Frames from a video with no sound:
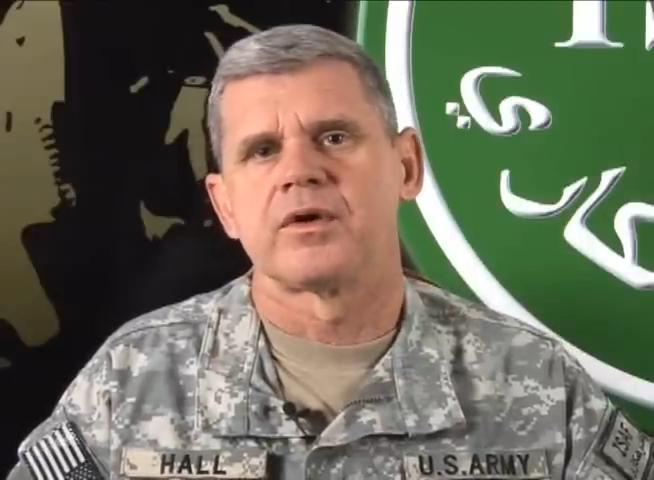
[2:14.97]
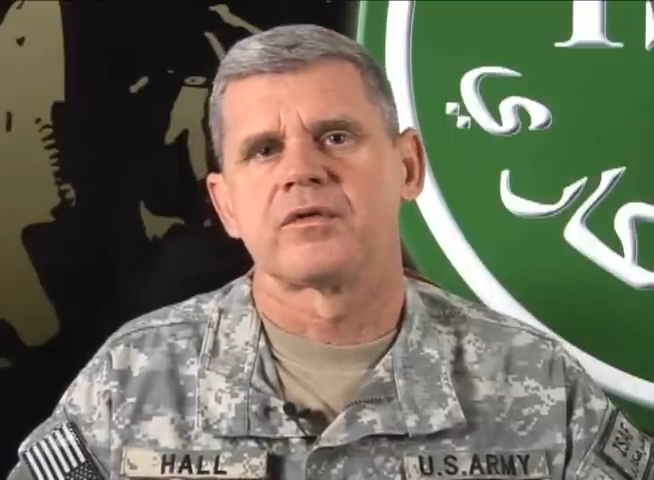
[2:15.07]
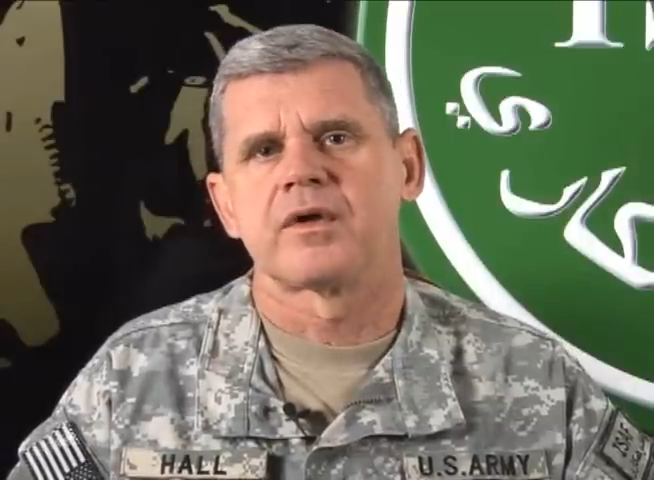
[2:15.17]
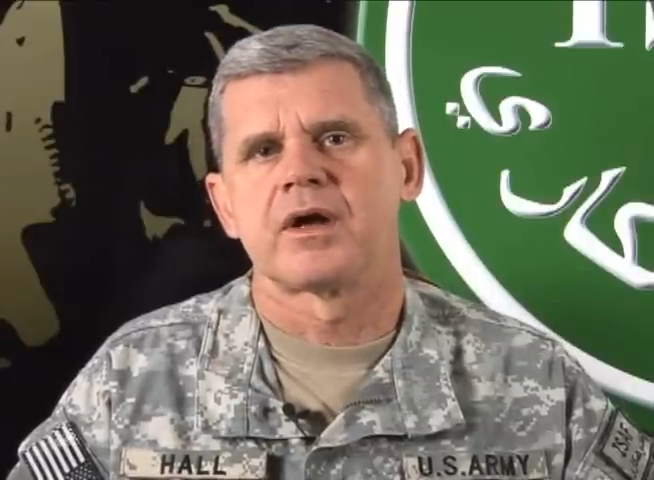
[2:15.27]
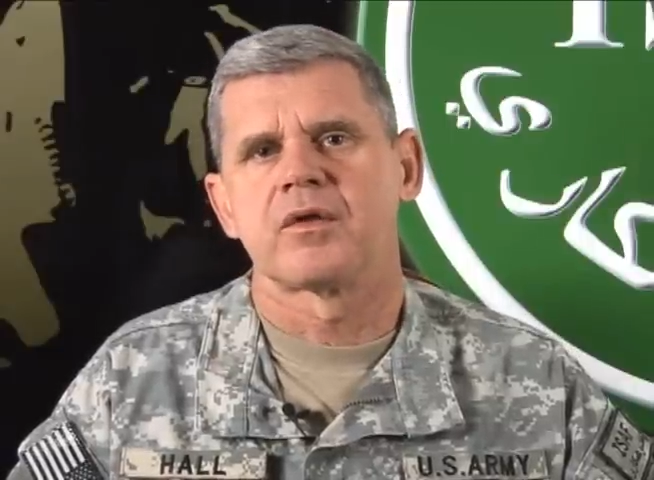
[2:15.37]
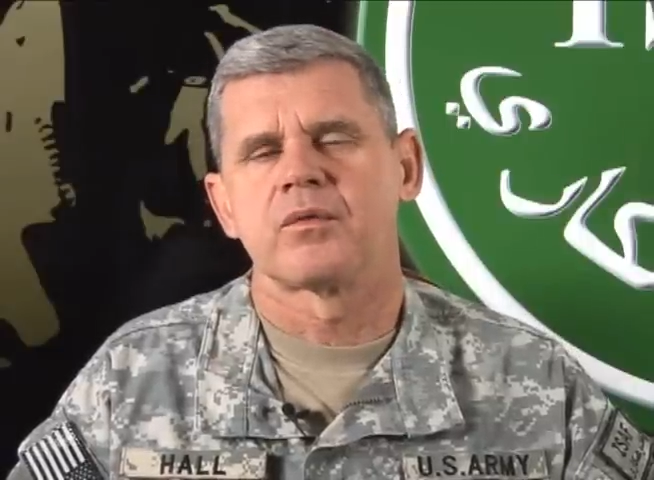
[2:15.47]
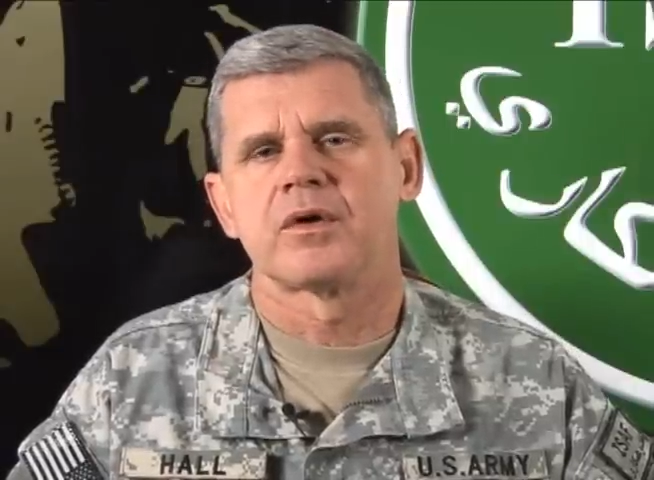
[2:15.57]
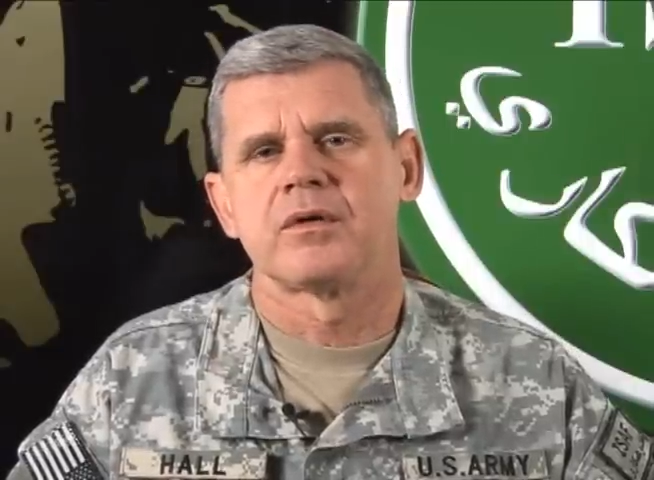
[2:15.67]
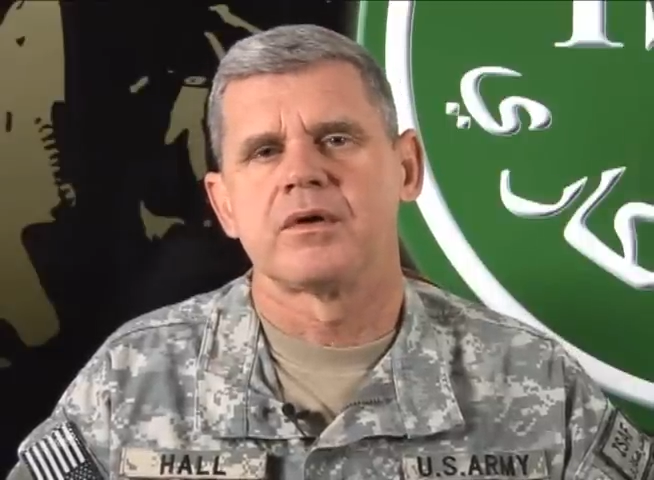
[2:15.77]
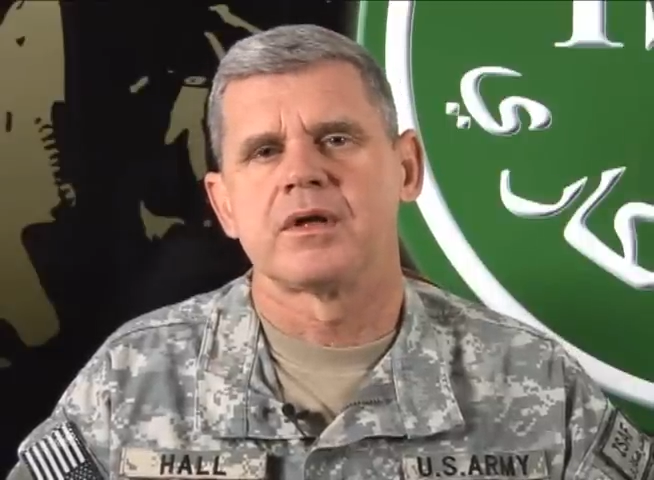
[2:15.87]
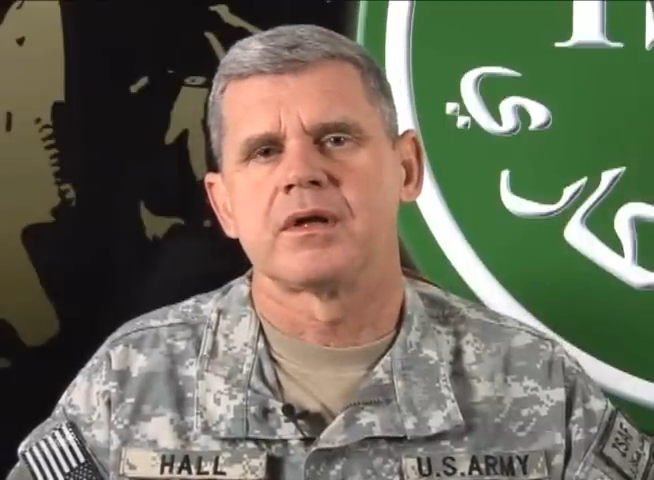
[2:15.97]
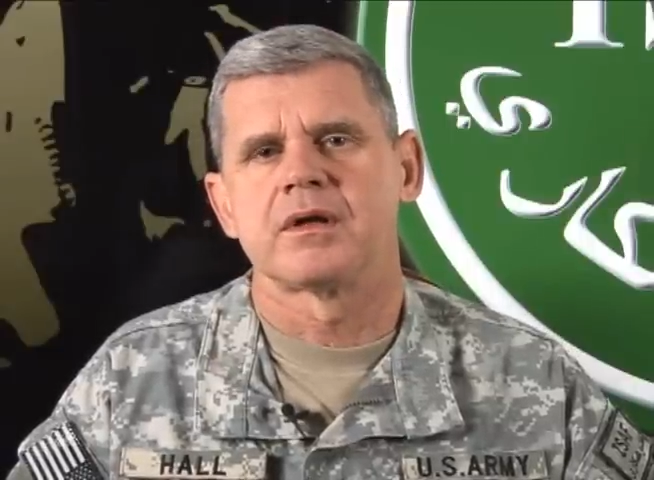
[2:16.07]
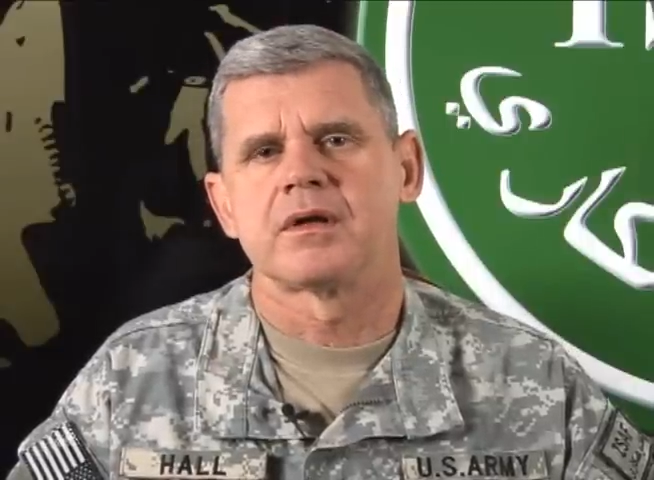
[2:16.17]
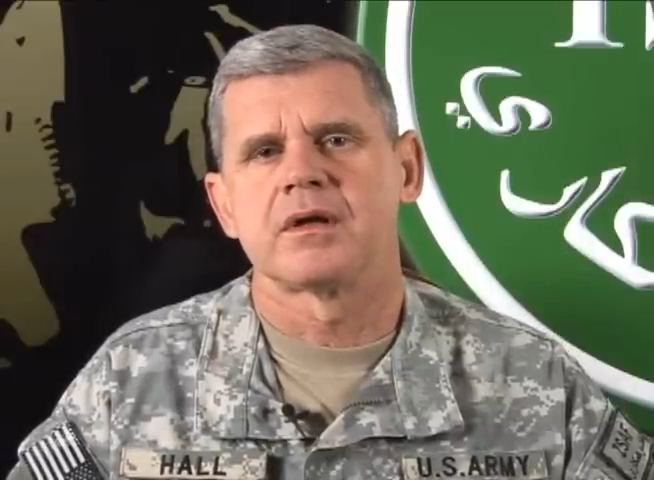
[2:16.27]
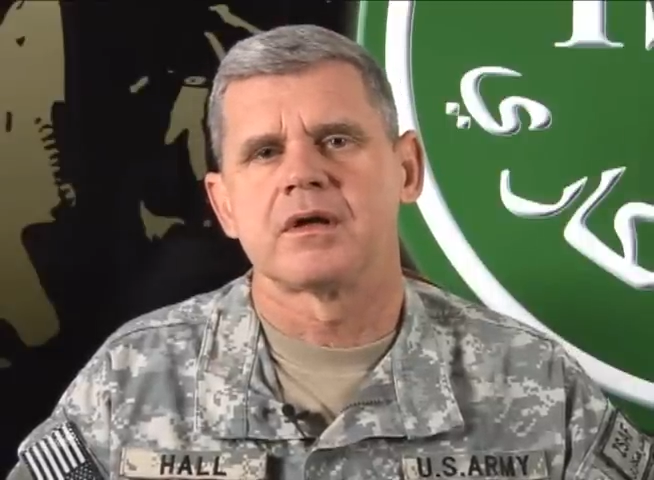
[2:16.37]
one side of the road and
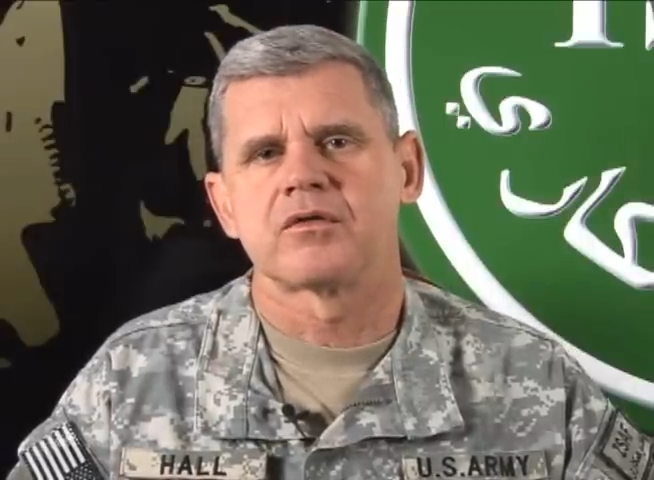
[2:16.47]
a,